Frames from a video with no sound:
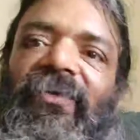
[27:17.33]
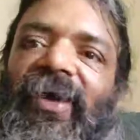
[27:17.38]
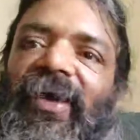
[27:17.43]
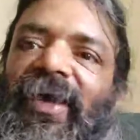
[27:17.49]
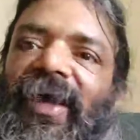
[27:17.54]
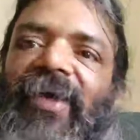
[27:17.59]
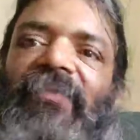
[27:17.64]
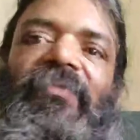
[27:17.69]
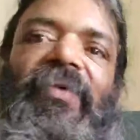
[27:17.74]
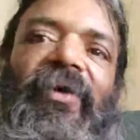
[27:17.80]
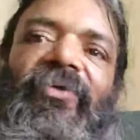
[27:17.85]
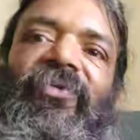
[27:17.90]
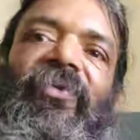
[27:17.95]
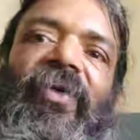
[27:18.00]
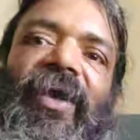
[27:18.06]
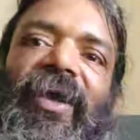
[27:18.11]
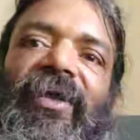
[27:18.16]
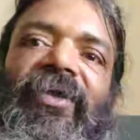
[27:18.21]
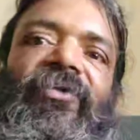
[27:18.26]

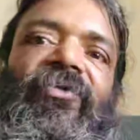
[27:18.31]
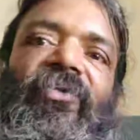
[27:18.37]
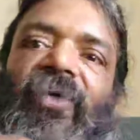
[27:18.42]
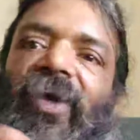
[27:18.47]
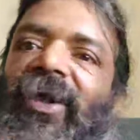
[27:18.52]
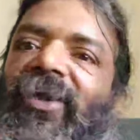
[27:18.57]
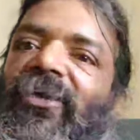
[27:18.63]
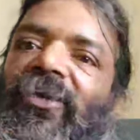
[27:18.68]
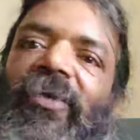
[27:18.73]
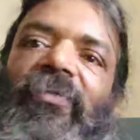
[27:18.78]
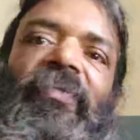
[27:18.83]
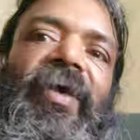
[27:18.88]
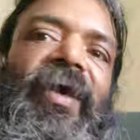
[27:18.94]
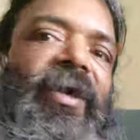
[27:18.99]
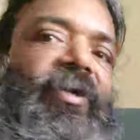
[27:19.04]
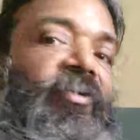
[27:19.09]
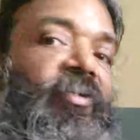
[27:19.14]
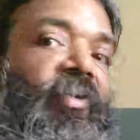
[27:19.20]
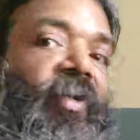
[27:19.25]
Fxy is square root of
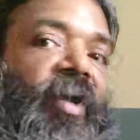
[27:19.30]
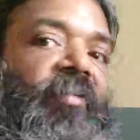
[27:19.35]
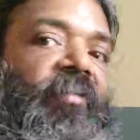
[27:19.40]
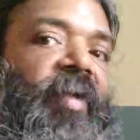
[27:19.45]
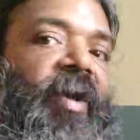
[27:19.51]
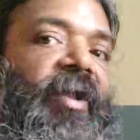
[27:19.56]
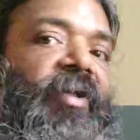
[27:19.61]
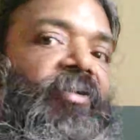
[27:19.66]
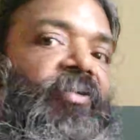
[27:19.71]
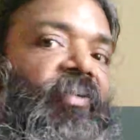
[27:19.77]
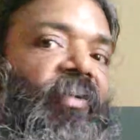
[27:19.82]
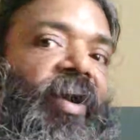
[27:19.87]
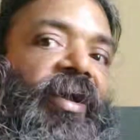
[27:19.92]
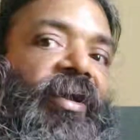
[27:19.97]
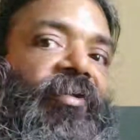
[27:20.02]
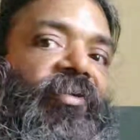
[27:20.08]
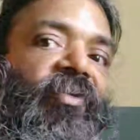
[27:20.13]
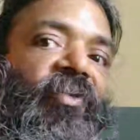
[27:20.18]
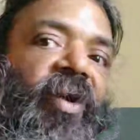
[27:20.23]
a square minus
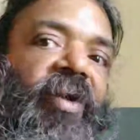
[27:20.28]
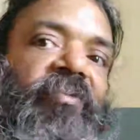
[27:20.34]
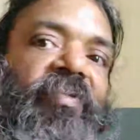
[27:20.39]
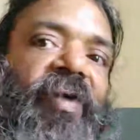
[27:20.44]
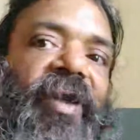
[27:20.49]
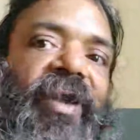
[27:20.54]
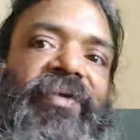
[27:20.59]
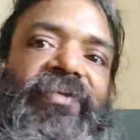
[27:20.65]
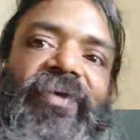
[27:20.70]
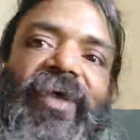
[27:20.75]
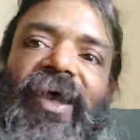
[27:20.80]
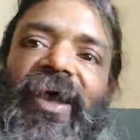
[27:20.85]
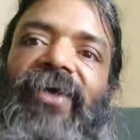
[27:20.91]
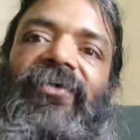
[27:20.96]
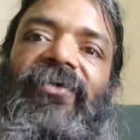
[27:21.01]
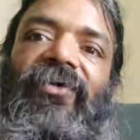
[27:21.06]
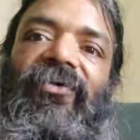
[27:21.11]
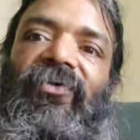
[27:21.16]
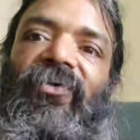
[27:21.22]
y square minus
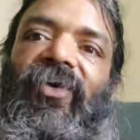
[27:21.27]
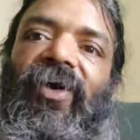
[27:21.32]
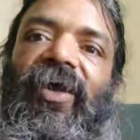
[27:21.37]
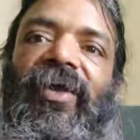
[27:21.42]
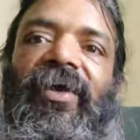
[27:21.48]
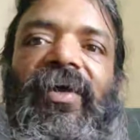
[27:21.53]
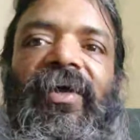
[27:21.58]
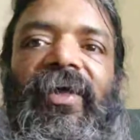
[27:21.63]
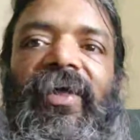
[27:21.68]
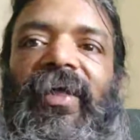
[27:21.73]
x square.